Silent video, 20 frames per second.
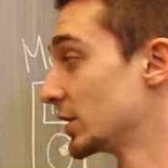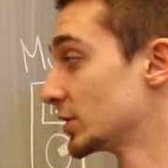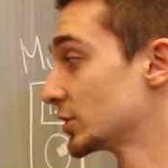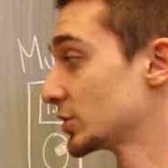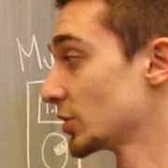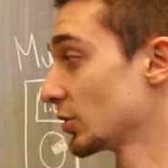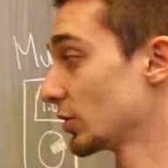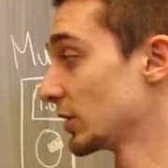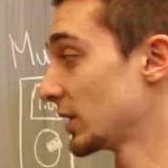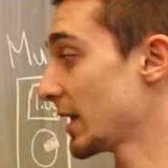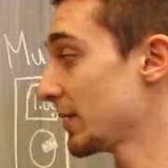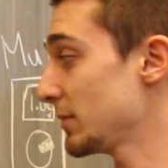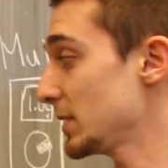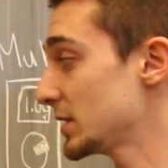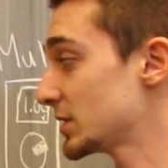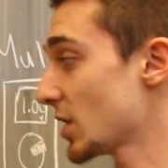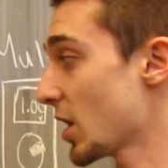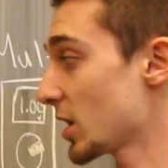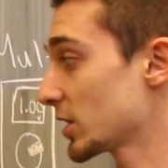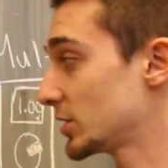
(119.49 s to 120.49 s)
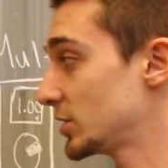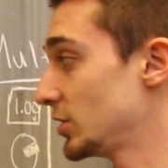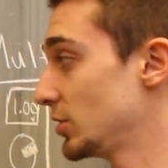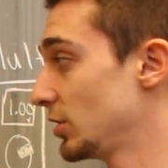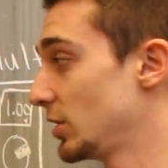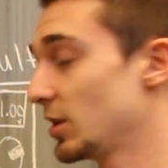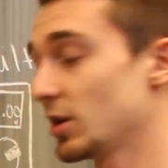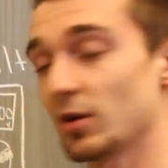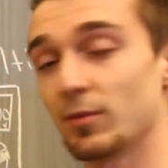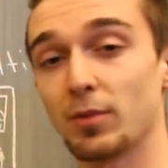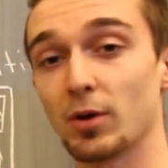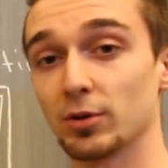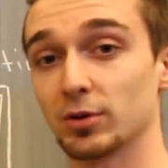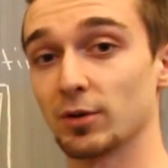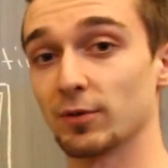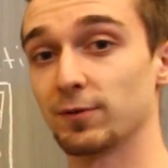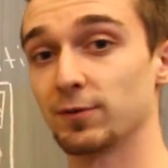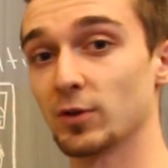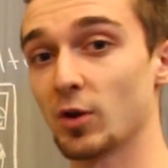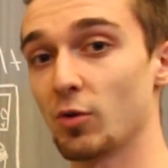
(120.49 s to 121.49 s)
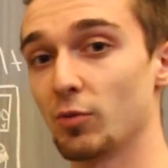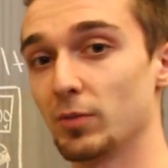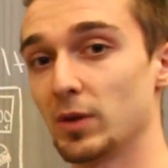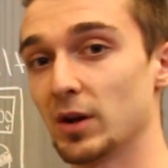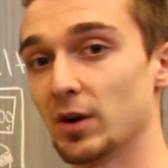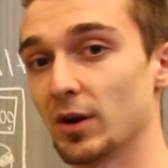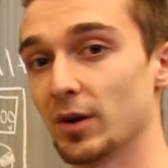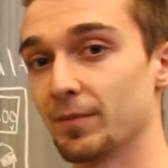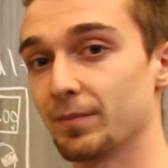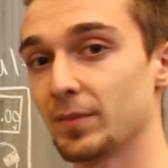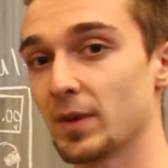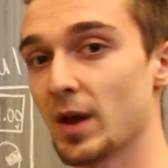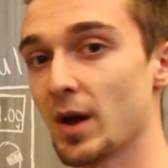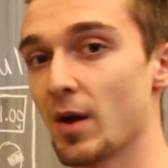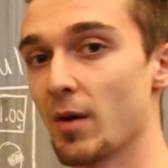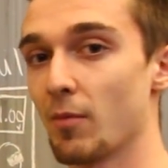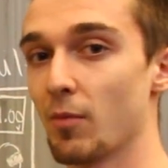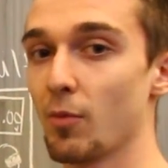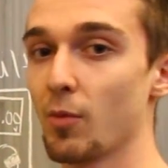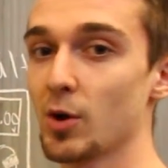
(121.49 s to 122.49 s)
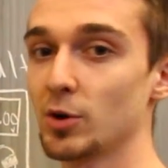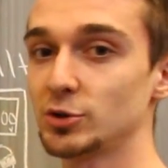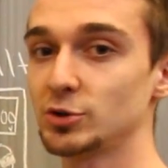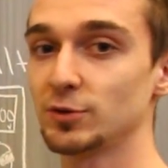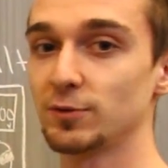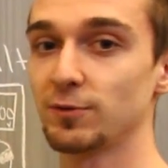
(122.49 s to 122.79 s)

So let me talk to you here about the flow meter. Why don't